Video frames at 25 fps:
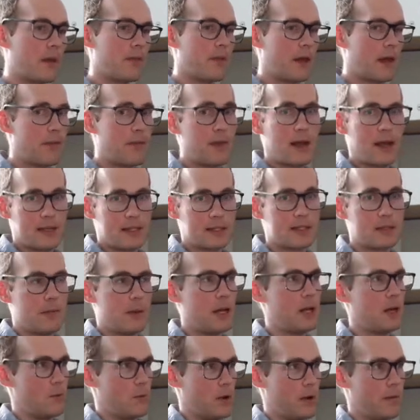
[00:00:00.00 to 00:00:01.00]
That is
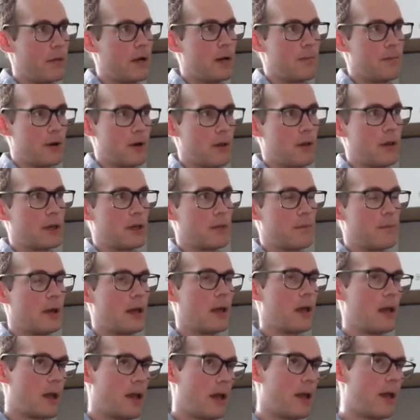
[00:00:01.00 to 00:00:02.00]
the main one, metabolic,
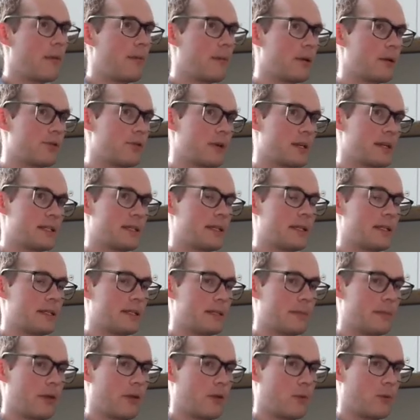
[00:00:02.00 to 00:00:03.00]
but I am interested
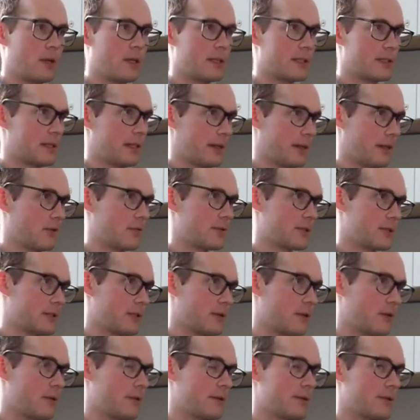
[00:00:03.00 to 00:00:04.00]
in some other ones. Like
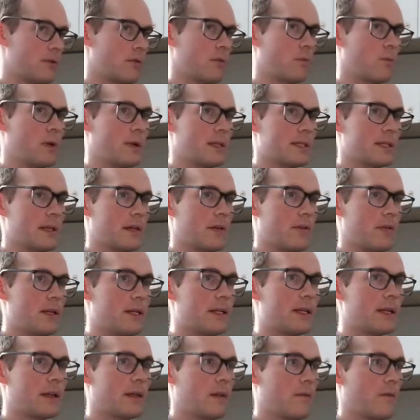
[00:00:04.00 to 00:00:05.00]
there's certain ones that are
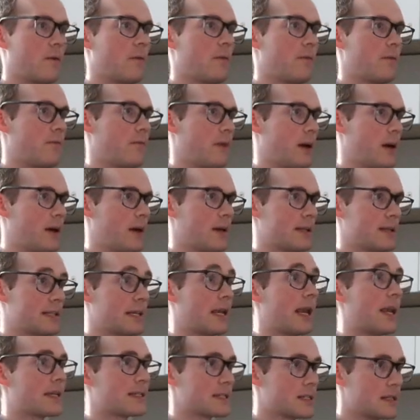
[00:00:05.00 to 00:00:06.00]
indicative of
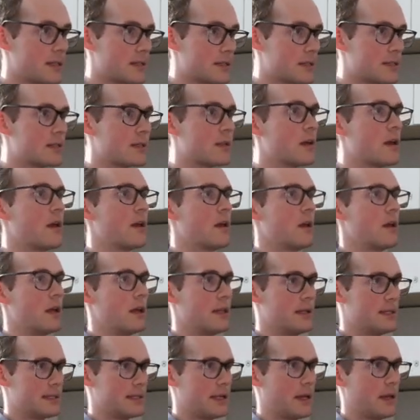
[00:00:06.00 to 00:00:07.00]
senescence
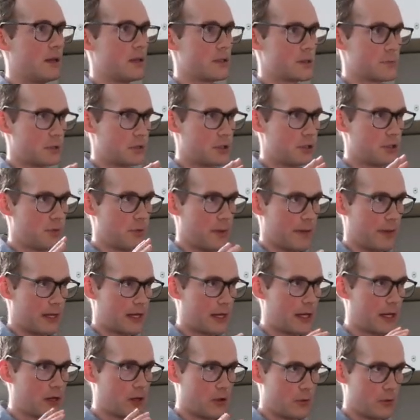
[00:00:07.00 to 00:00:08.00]
in cells, which is when
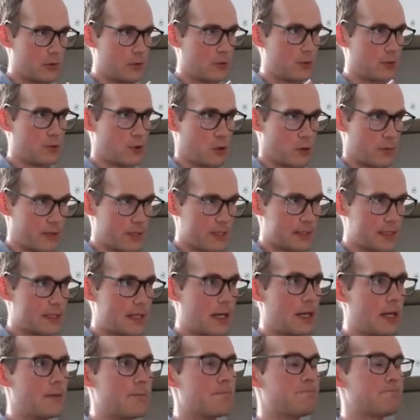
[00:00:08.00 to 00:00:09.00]
they kind of go into a dormant
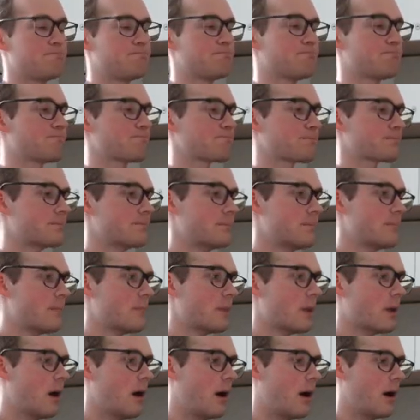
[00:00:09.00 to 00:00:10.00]
state.
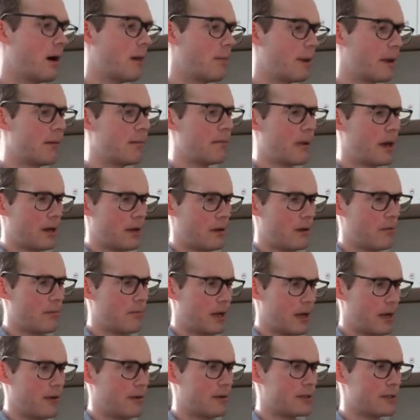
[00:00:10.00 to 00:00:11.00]
But in
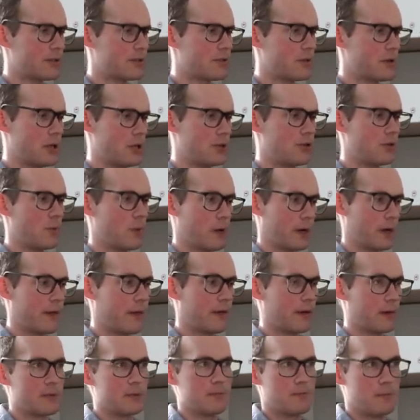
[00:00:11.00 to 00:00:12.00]
my dissertation work,
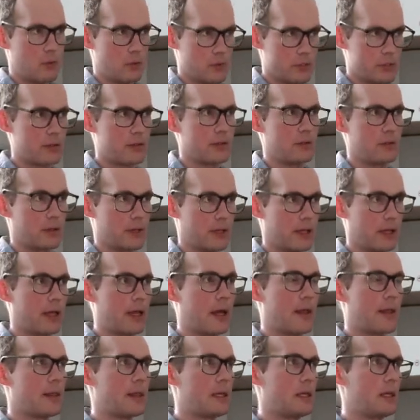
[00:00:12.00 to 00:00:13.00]
I think it was mostly
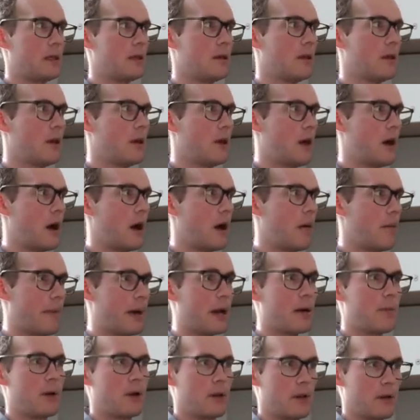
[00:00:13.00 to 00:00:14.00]
looking at the
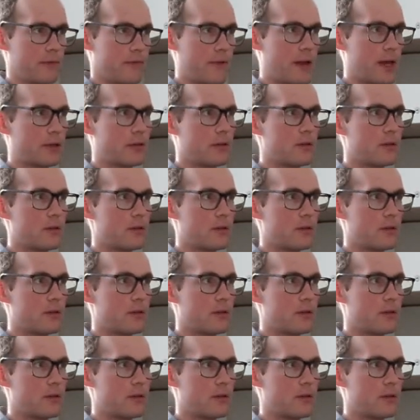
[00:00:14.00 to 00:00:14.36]
metabolic